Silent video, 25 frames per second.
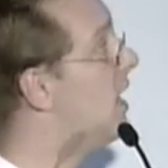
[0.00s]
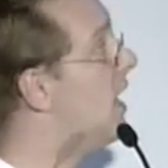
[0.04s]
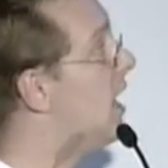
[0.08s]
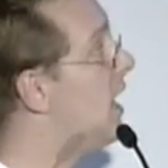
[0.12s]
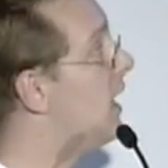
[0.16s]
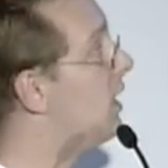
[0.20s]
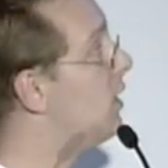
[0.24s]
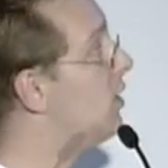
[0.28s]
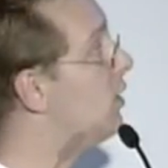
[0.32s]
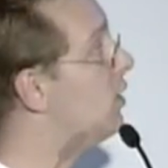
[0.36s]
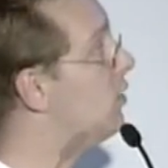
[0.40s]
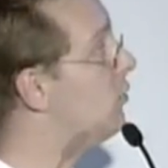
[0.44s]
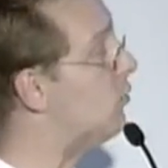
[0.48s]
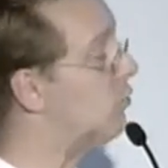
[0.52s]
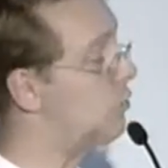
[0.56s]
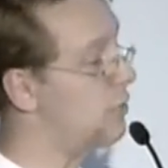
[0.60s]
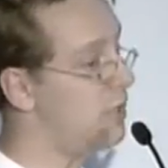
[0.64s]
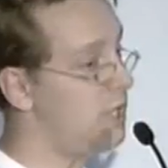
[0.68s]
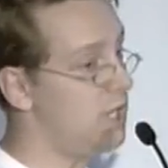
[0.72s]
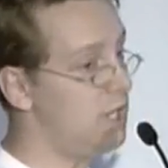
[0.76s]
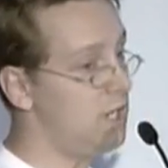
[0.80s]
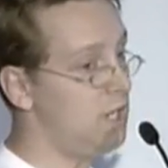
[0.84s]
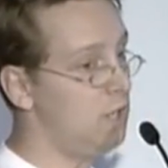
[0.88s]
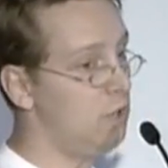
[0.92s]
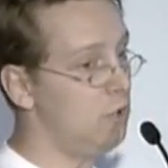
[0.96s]
and
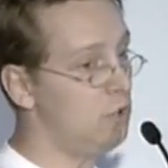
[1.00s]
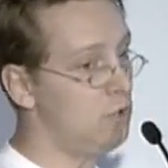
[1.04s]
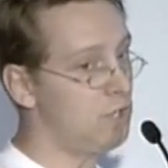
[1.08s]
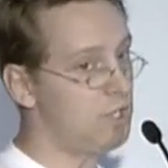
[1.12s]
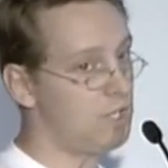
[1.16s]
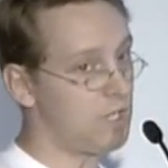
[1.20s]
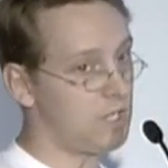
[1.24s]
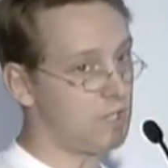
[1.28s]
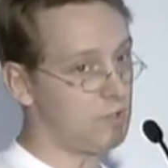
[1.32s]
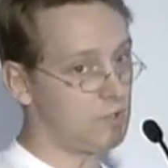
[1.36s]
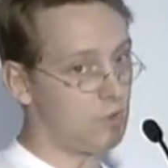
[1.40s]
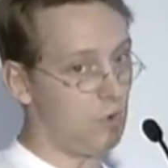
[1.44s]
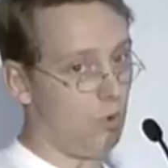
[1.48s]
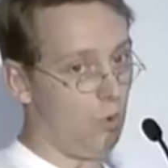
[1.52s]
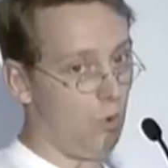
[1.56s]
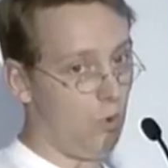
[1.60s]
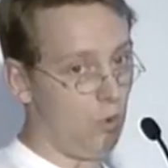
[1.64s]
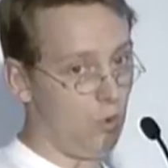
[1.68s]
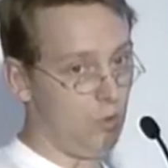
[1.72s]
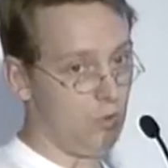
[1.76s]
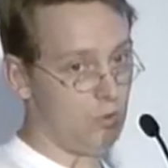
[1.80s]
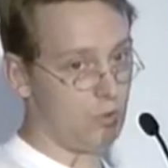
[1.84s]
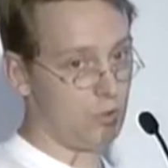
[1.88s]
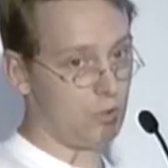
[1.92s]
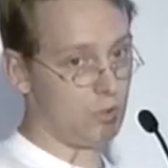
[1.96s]
we looked at
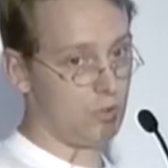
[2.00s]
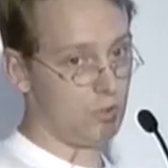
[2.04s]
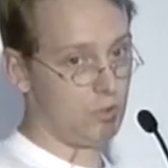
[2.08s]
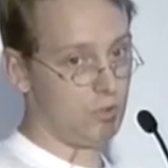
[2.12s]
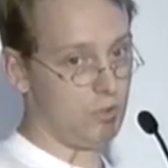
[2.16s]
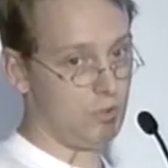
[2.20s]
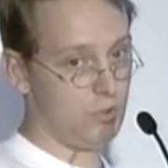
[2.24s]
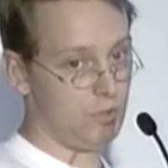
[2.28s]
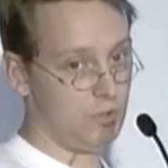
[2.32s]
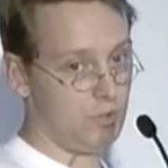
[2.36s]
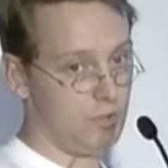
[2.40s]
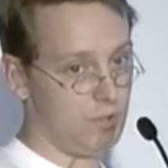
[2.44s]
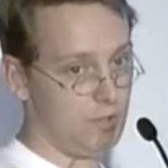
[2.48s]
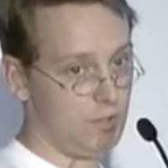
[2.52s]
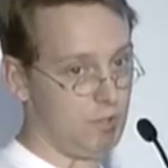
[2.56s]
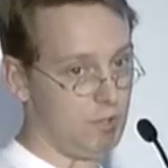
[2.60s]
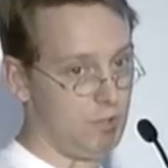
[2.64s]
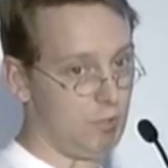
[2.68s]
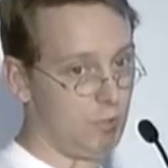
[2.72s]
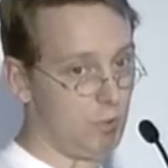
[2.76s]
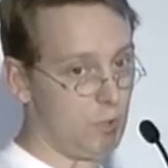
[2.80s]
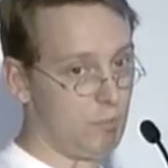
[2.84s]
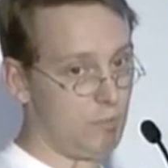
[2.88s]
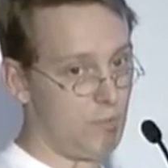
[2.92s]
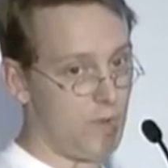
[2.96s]
all the
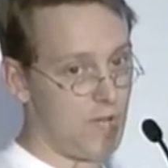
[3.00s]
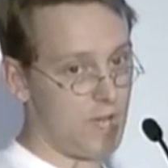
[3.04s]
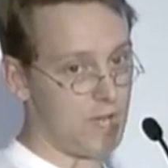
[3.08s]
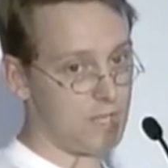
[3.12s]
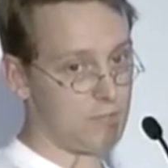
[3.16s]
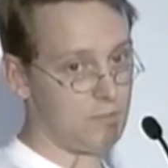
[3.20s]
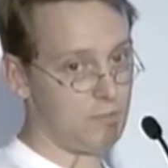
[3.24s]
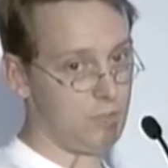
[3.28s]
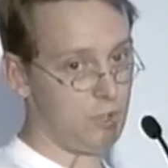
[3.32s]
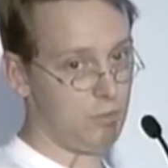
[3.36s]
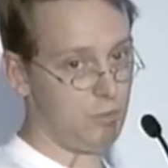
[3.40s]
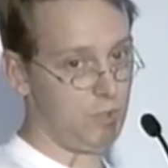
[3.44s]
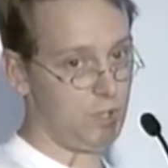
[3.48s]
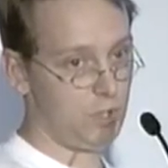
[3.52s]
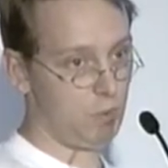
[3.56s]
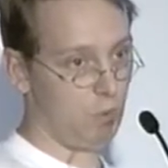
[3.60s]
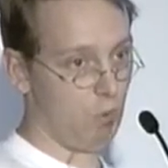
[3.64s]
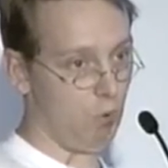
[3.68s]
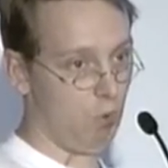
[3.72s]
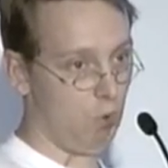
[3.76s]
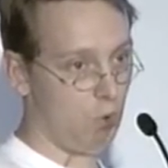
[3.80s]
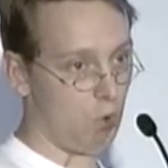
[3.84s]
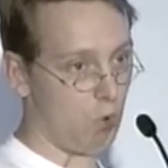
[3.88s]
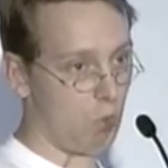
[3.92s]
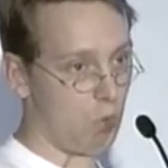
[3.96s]
different paths between
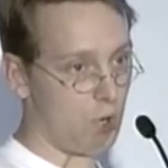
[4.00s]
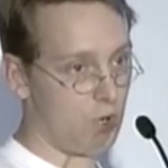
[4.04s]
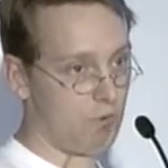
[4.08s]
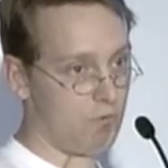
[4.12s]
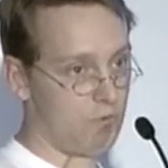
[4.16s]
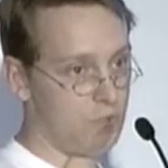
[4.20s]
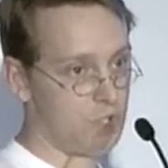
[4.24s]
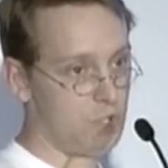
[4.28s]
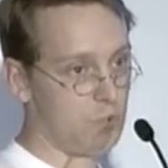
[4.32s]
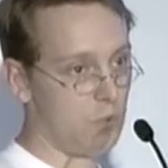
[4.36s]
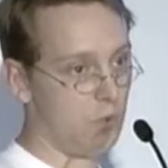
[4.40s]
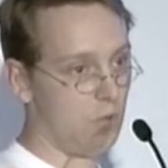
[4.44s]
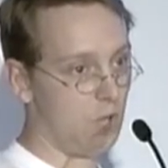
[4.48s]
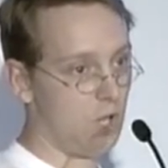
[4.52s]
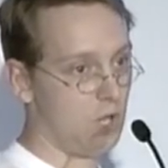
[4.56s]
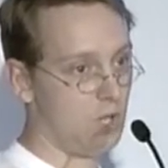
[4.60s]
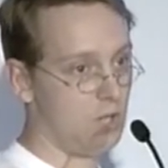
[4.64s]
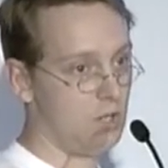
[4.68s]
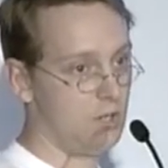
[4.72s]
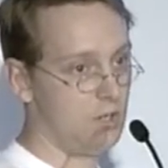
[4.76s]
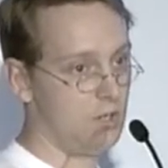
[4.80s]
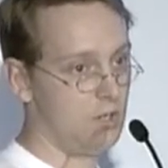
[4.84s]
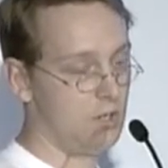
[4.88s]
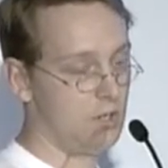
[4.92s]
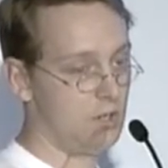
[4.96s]
all our virtual
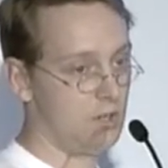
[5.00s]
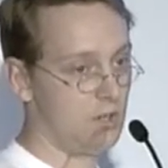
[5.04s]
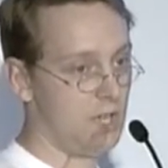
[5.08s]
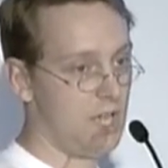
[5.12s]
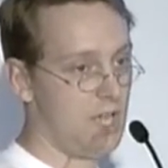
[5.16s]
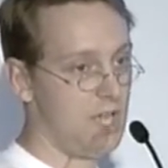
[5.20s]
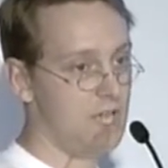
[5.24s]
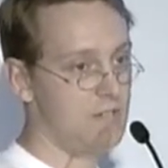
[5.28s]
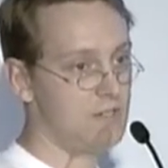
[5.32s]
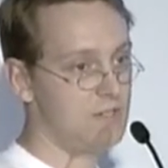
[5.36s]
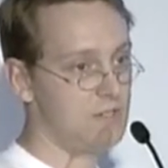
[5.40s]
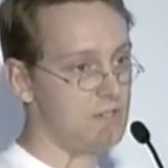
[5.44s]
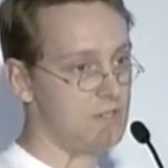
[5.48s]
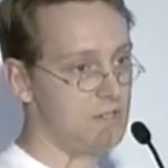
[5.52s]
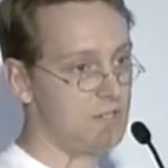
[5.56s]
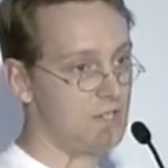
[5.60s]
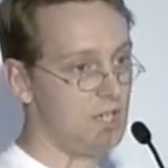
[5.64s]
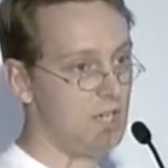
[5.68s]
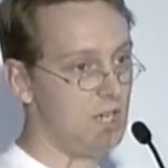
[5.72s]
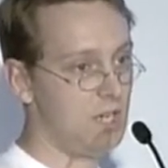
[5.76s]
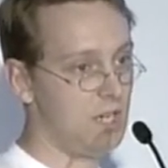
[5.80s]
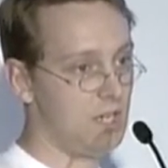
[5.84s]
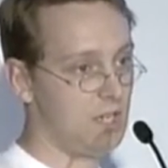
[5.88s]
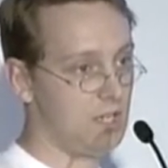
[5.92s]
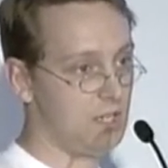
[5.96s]
ASs
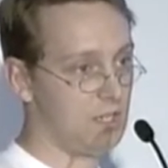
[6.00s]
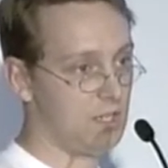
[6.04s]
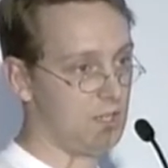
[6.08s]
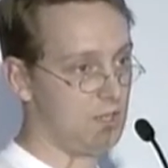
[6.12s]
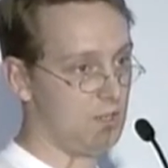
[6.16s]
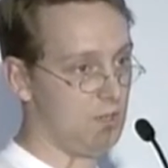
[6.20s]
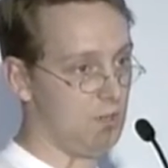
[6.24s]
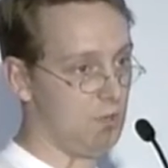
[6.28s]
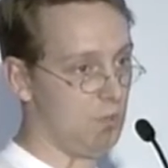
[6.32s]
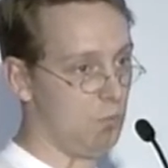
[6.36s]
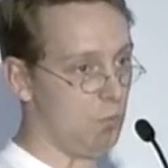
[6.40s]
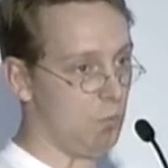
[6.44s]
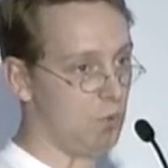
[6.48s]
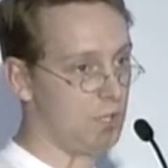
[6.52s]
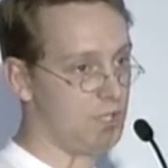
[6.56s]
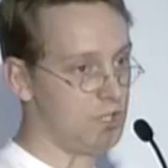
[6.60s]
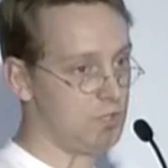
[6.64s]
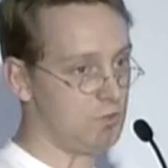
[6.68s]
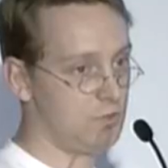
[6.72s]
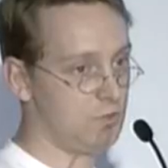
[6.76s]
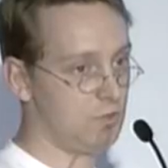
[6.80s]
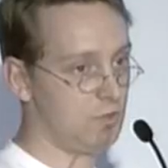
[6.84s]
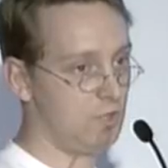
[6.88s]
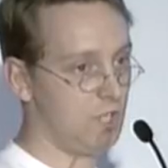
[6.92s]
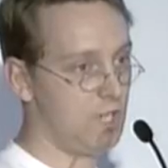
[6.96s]
and what
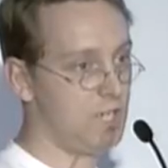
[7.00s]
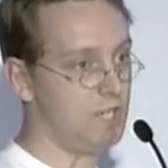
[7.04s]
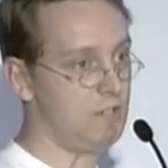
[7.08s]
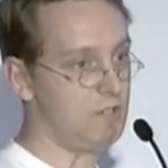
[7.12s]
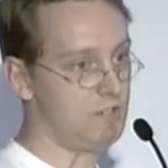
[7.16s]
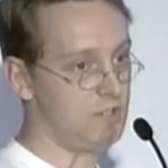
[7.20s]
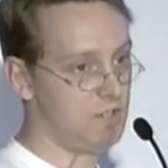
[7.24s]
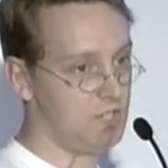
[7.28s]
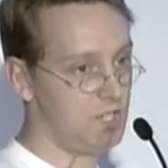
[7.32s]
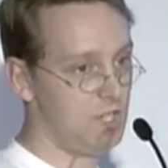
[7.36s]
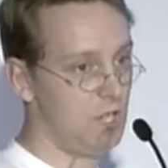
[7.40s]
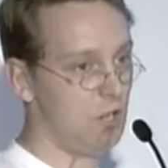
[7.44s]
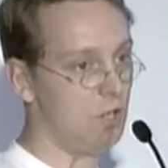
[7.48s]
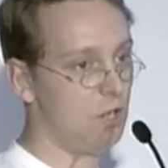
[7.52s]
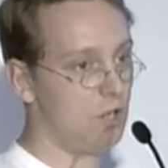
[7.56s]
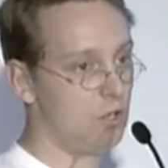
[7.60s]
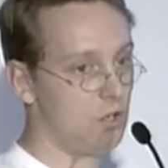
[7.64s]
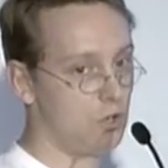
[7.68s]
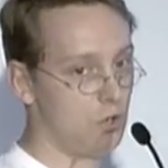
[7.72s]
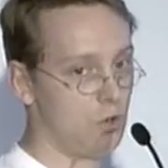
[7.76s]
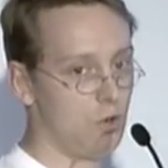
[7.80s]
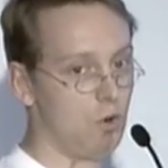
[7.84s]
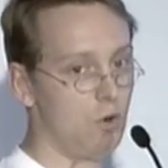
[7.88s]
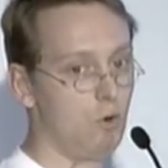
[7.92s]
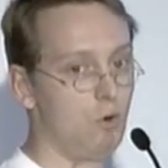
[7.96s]
is the latency
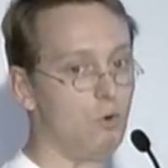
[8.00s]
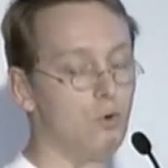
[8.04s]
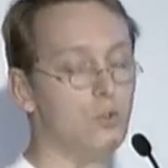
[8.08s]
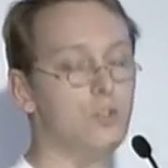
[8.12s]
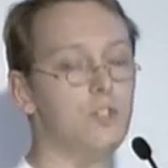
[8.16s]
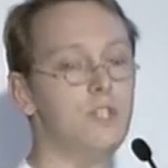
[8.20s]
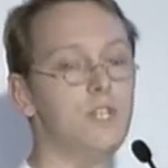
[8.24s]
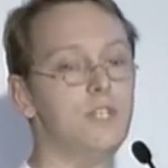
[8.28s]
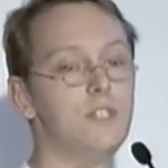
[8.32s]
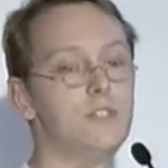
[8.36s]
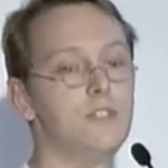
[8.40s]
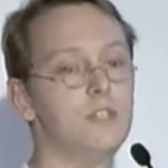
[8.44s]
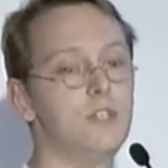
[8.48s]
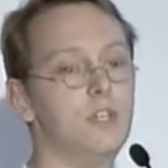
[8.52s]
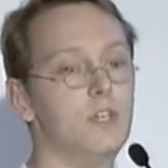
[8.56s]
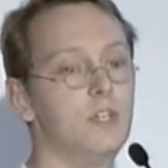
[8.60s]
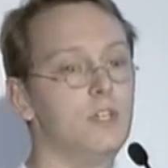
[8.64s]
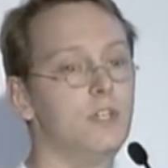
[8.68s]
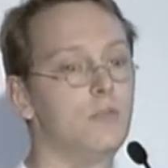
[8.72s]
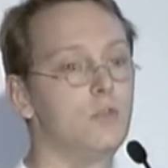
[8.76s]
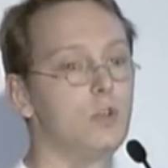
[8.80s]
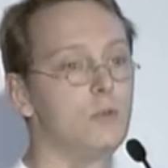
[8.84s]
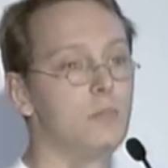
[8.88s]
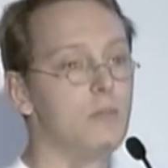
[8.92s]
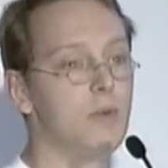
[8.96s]
along all these
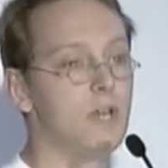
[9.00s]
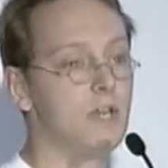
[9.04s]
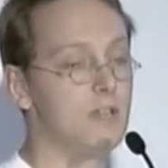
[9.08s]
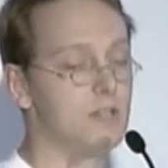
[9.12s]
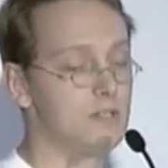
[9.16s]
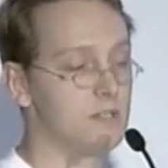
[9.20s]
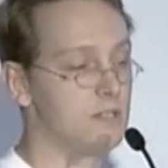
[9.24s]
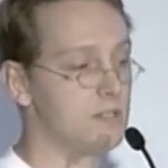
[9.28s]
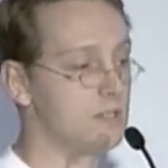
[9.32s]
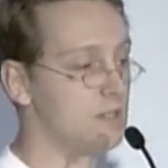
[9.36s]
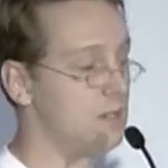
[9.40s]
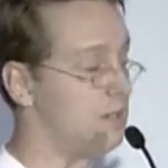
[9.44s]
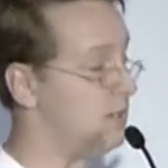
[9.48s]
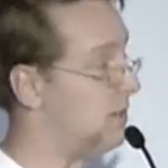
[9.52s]
different paths.